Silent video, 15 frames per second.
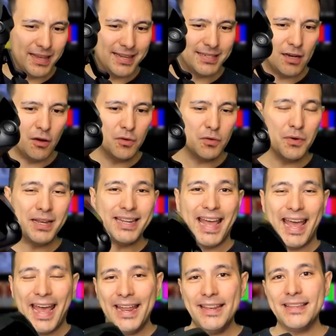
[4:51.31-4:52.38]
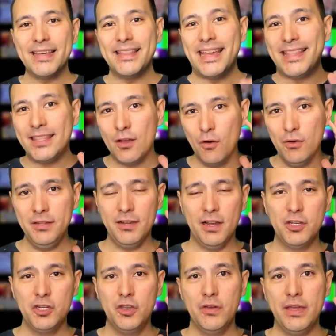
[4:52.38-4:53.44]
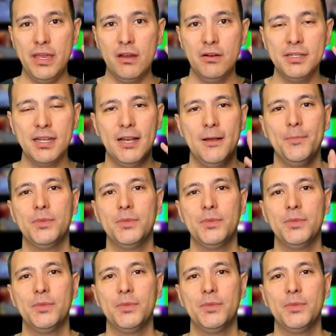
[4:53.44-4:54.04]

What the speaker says: They sound great and they don't touch your ears,